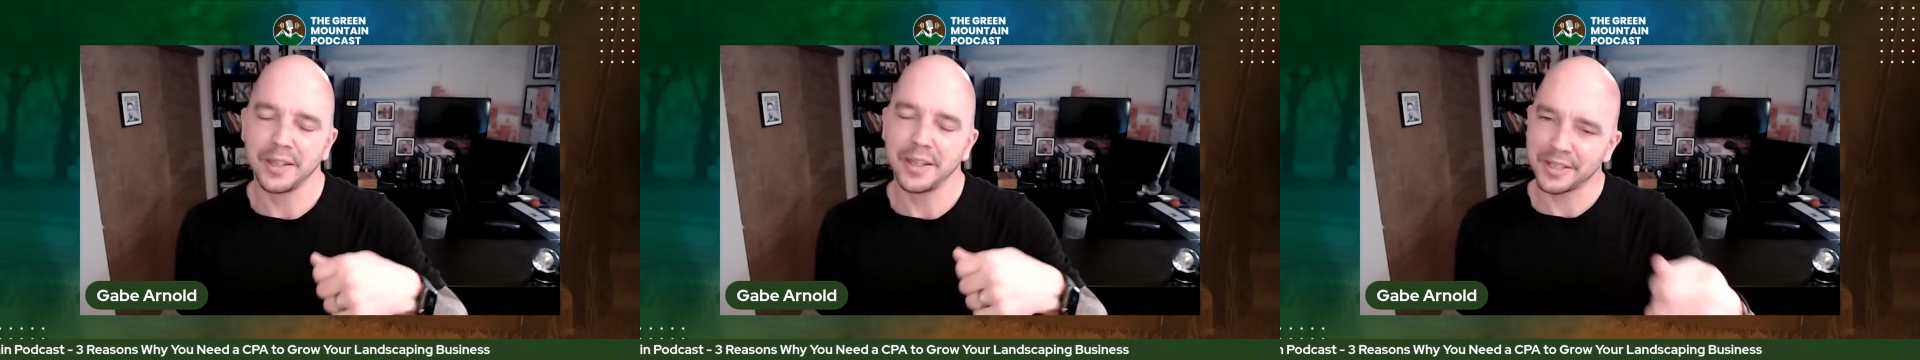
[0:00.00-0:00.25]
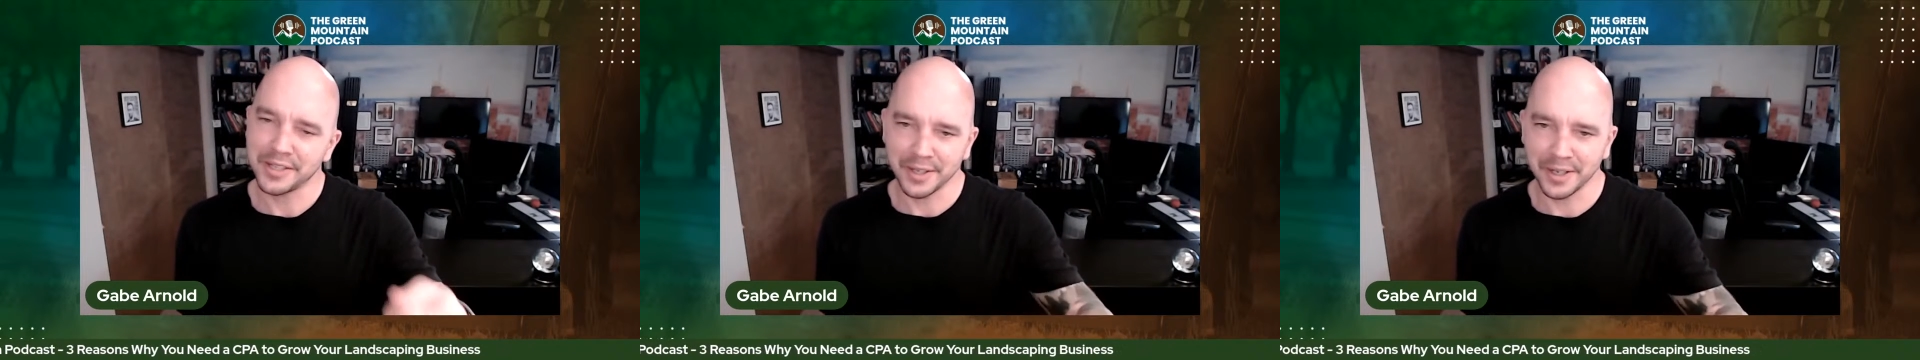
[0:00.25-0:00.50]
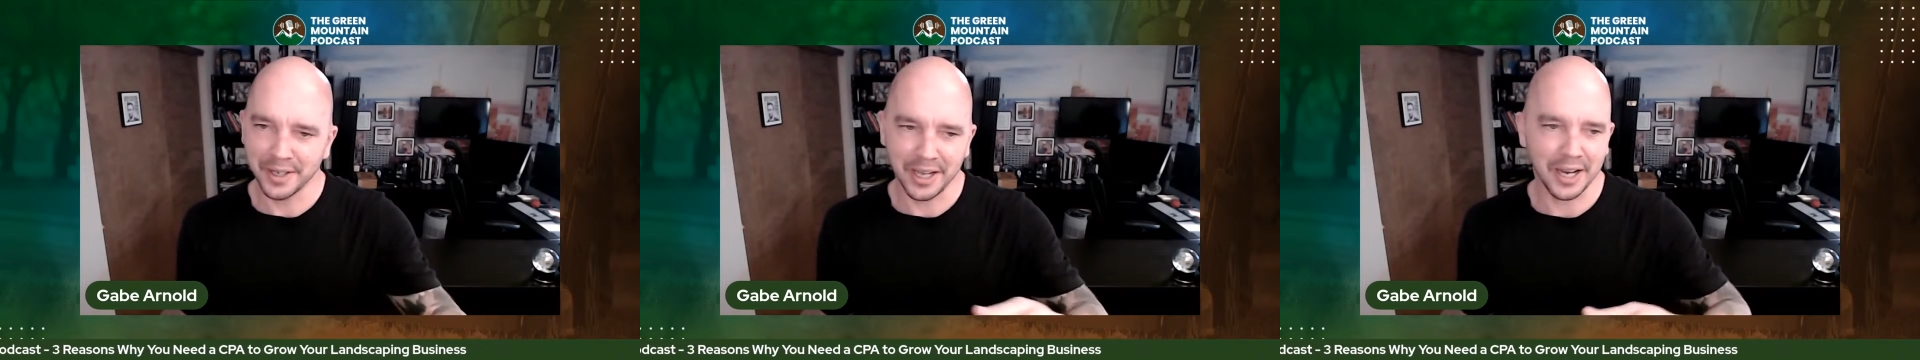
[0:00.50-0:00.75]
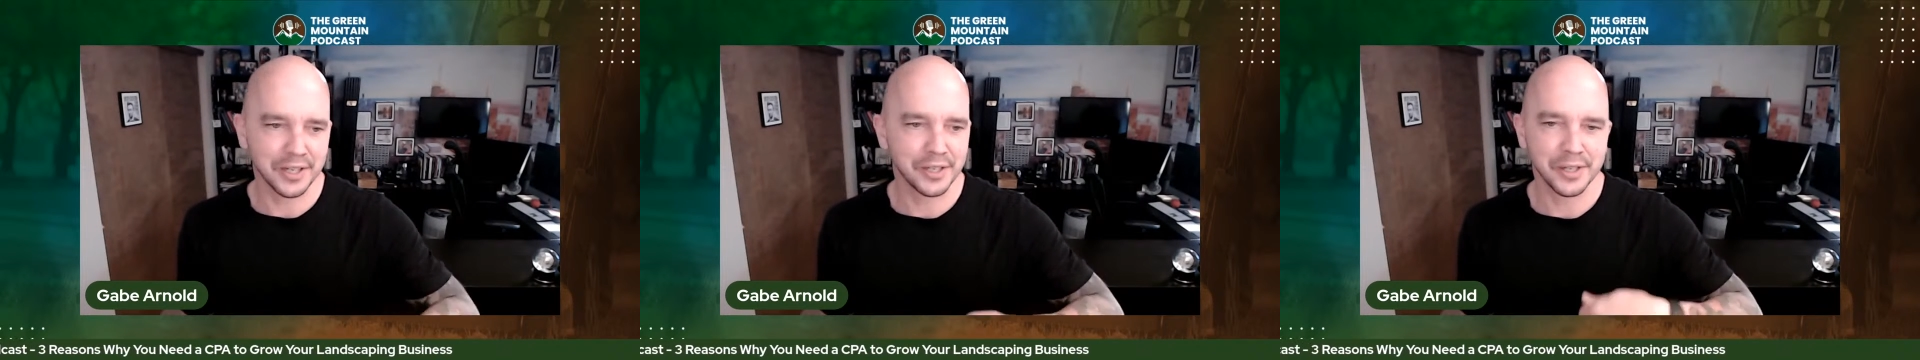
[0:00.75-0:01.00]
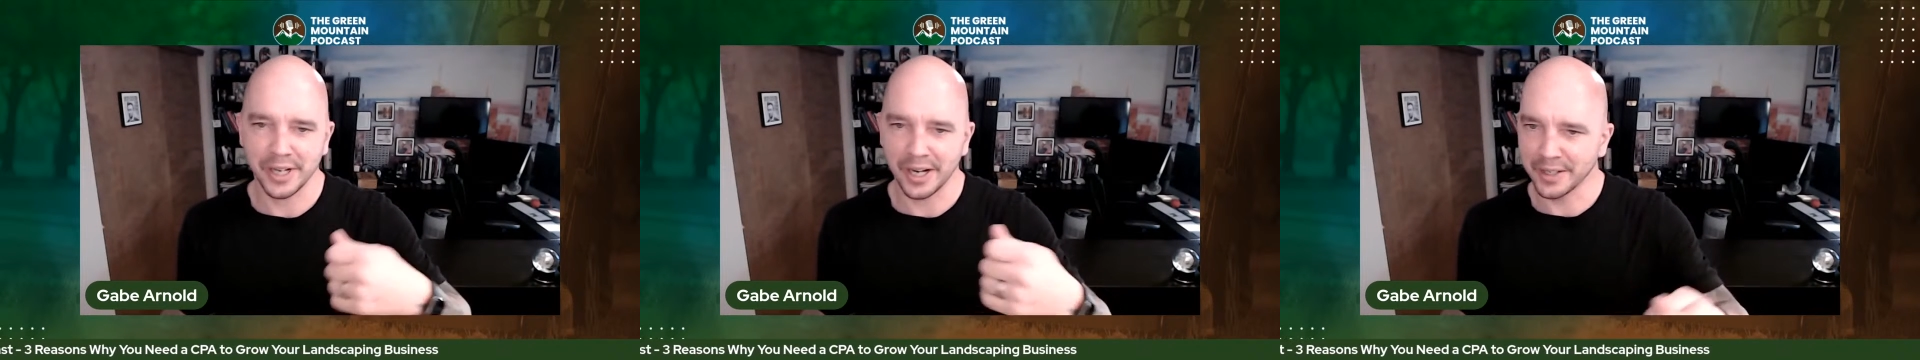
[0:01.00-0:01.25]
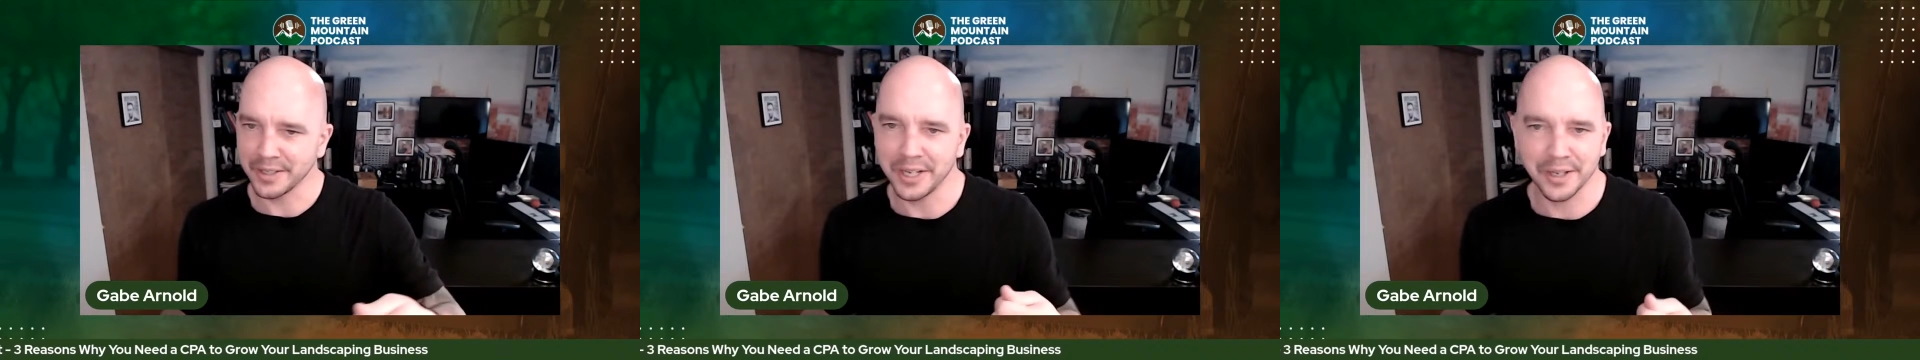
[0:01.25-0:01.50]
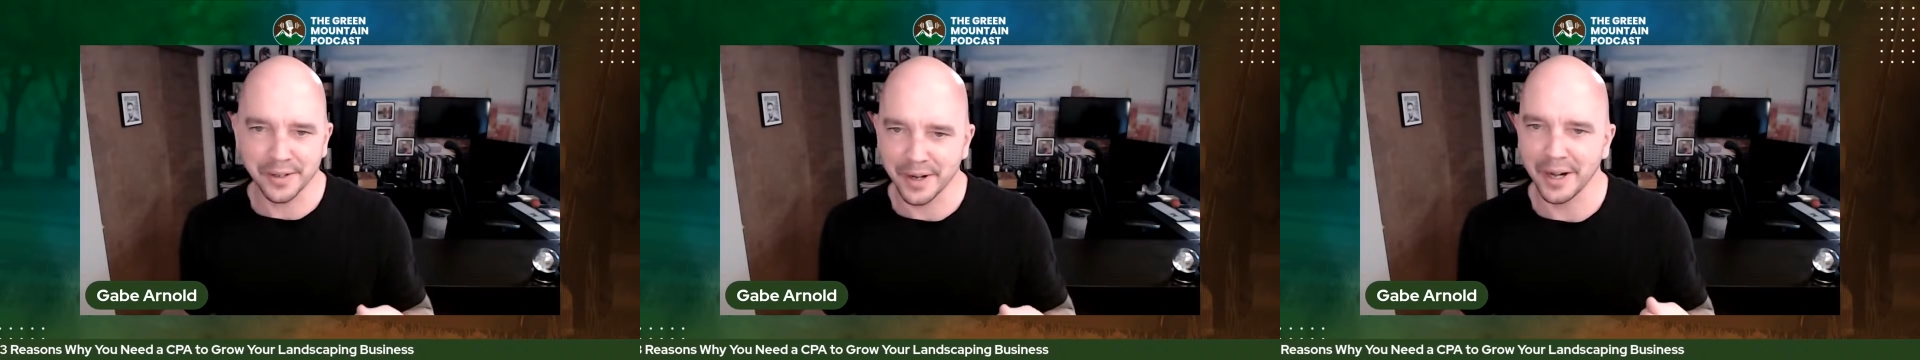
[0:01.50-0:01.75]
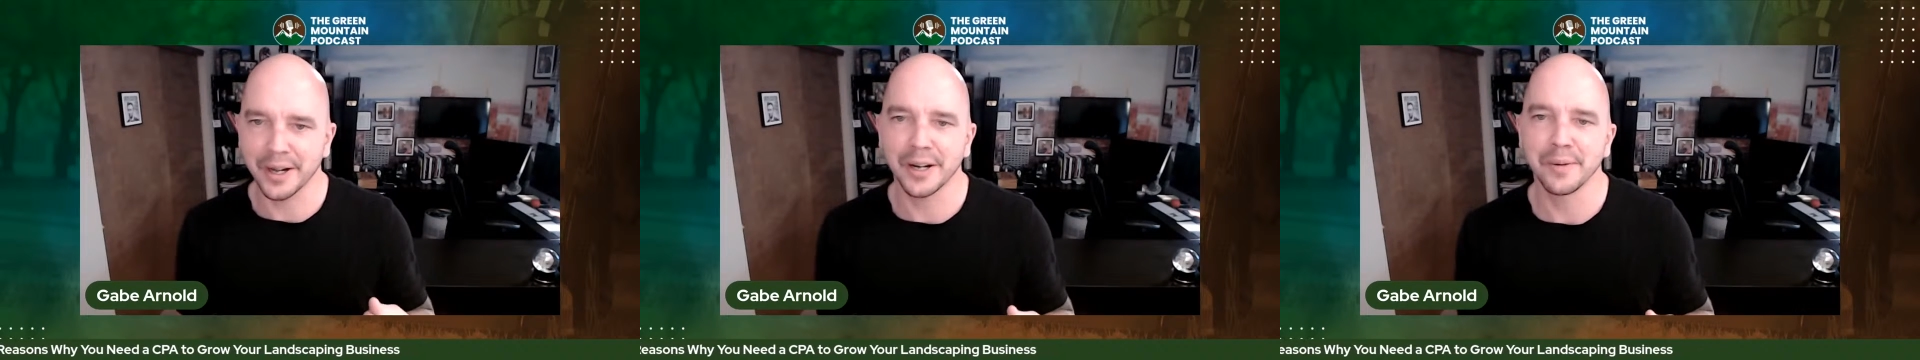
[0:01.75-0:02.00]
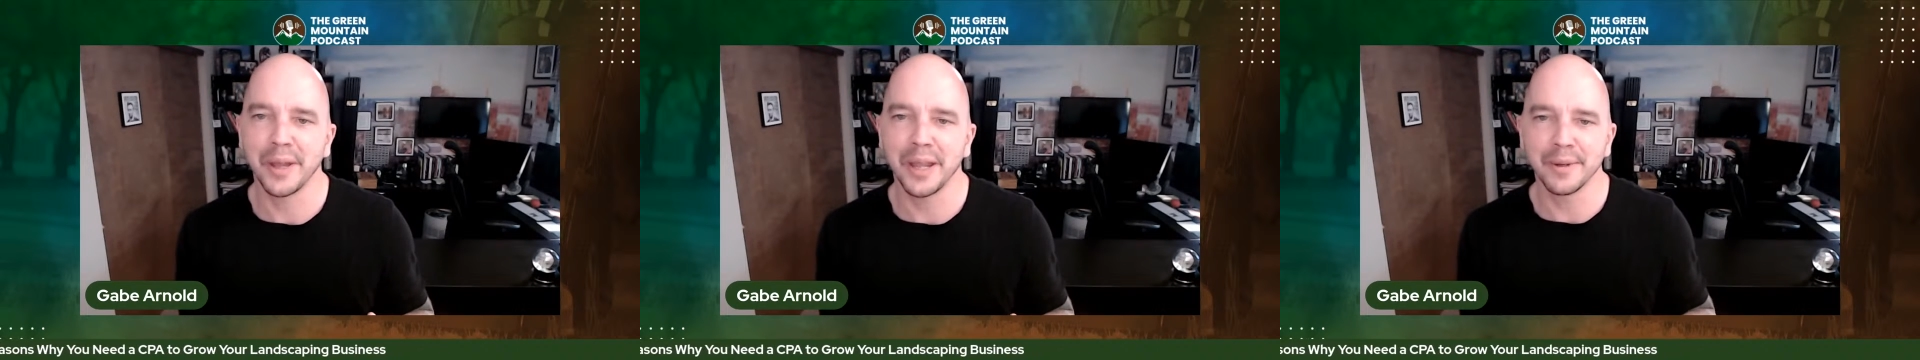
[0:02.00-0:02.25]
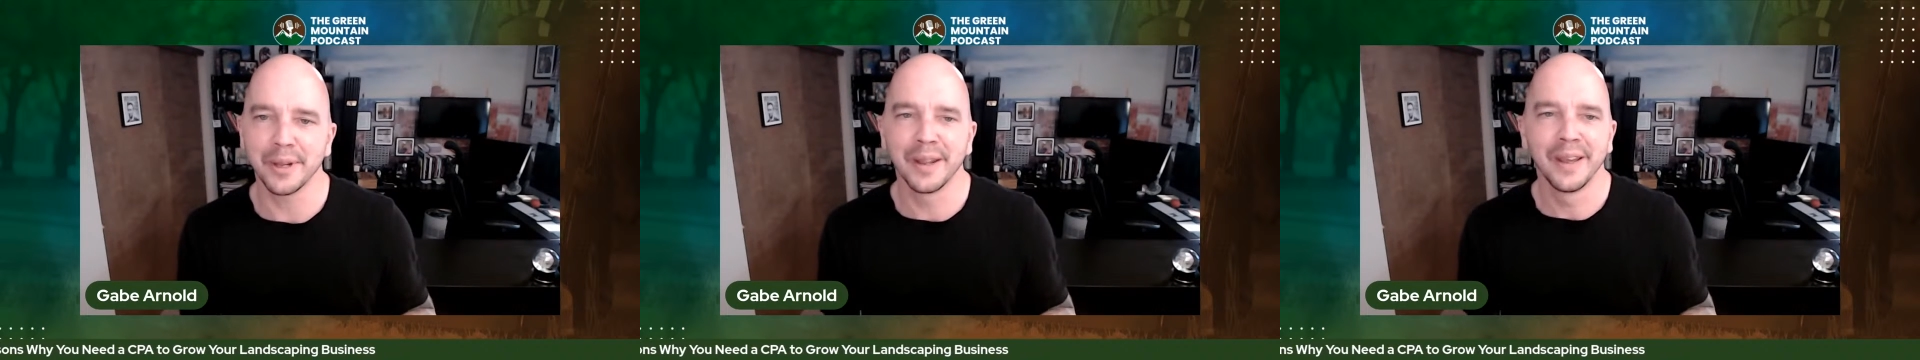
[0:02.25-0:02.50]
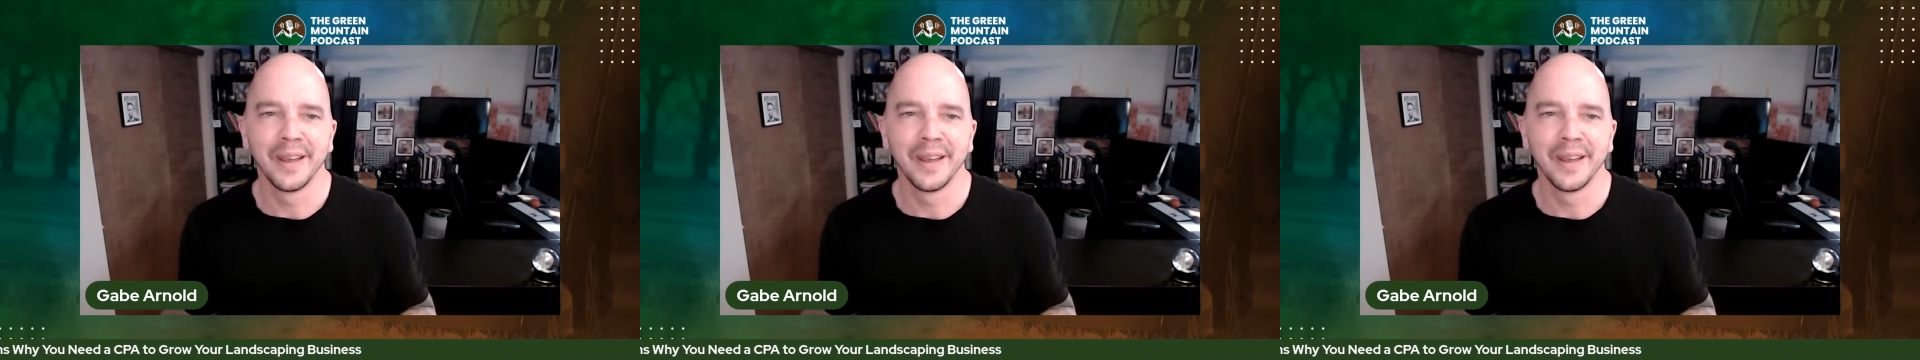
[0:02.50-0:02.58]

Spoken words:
Yes, they're going to cash your check or take your credit card payment,